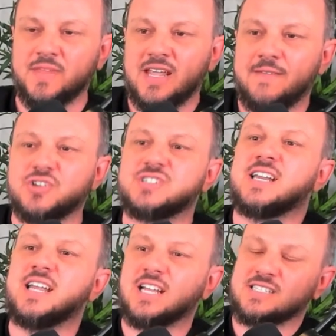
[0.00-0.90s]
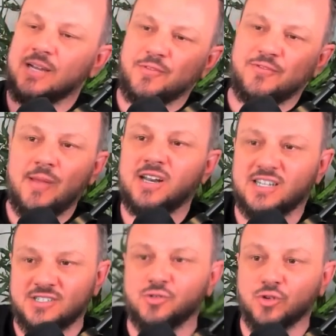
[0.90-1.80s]
If you're sitting at some
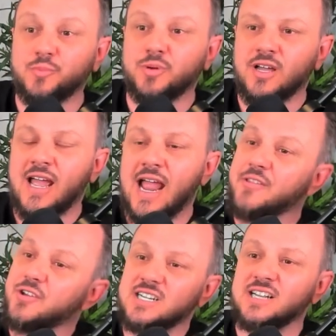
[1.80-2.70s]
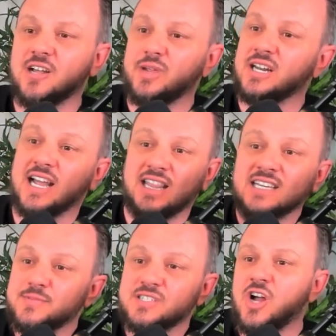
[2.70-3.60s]
feminist group and they're sitting there being like,
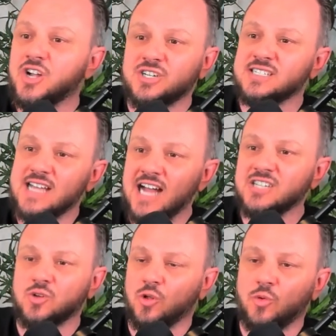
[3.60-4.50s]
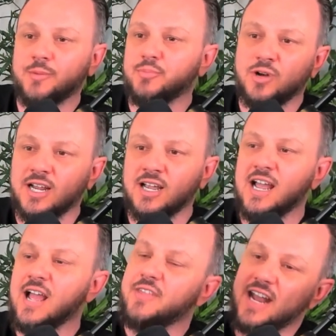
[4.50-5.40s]
this misogynist asshole, what a prick.
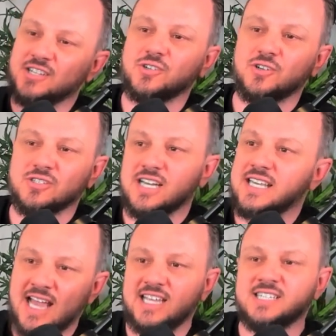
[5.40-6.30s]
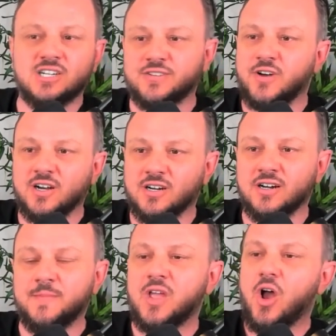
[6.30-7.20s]
The next girl's like, yeah, he's such a fucker.
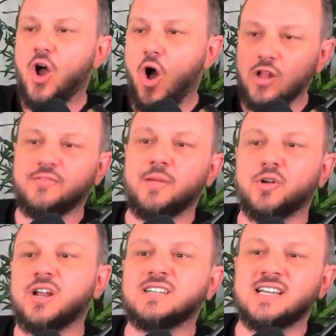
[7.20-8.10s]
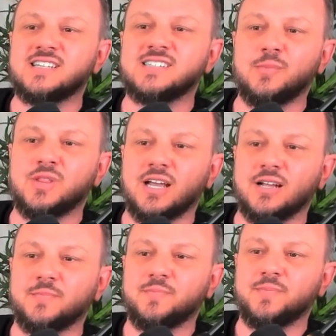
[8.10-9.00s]
All of them are going to say the same thing.
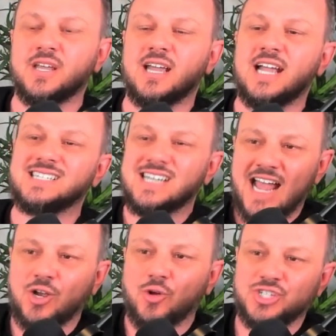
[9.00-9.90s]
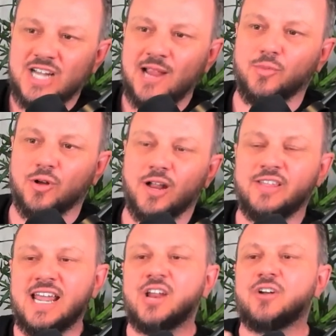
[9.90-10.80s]
Yes. It's an echo chamber, and the
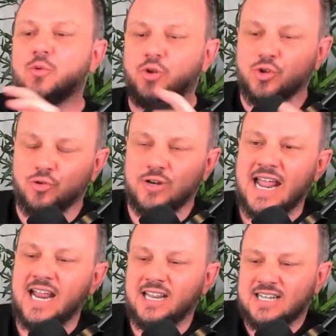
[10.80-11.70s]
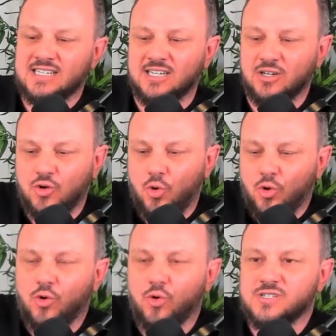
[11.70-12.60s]
internet will create these little
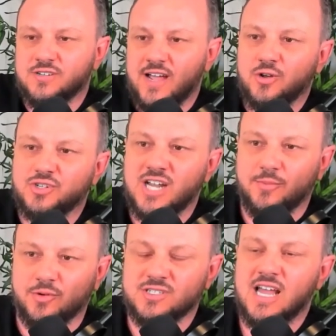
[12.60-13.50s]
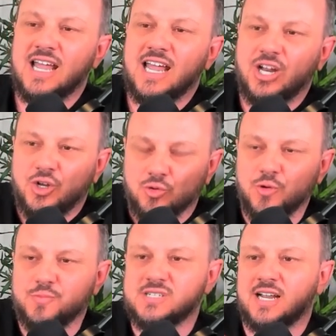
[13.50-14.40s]
cohorts of echo chambers in
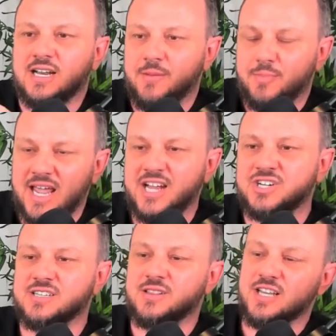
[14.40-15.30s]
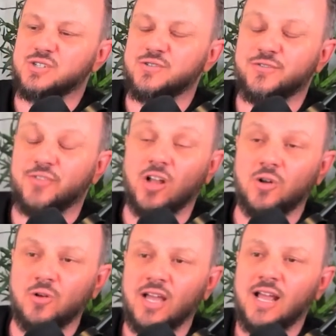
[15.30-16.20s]
groups and, and pages and things you
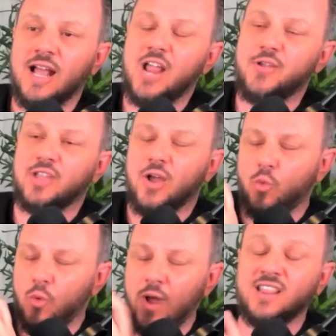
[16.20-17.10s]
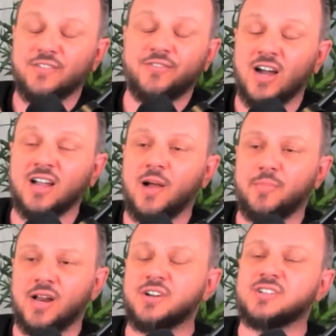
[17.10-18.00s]
follow. And you have to wake the fuck up
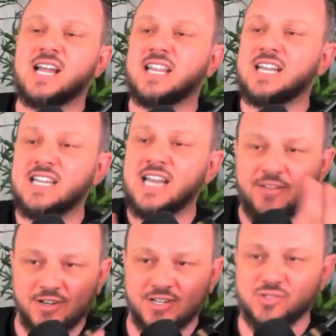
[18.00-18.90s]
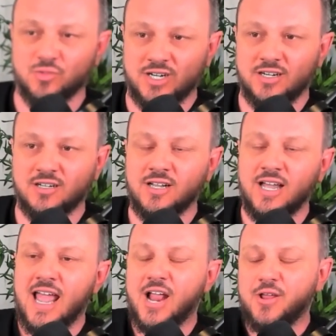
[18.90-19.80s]
and understand that none of it is real.
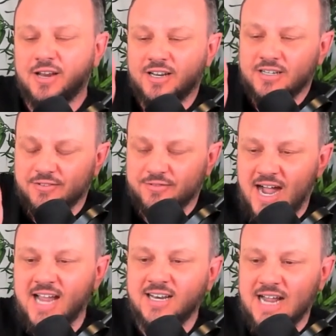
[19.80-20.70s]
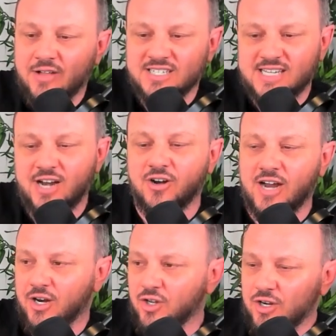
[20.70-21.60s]
And you need to divide down the center
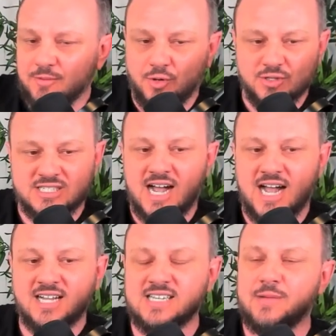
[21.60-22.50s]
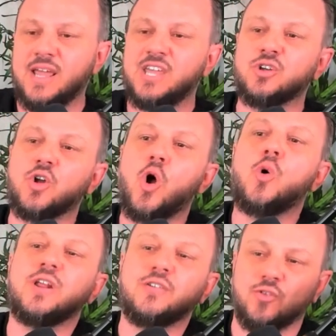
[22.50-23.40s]
and look at both sides and make your
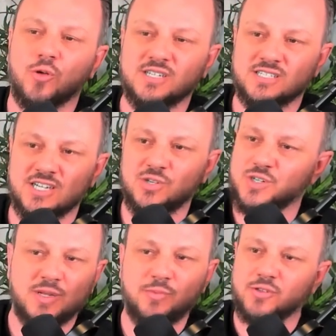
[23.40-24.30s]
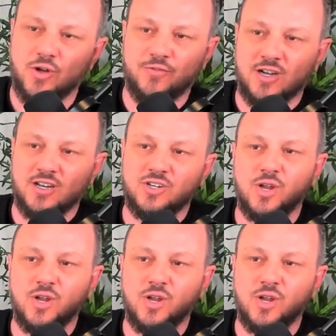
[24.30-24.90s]
own informed decision, which people don't fucking do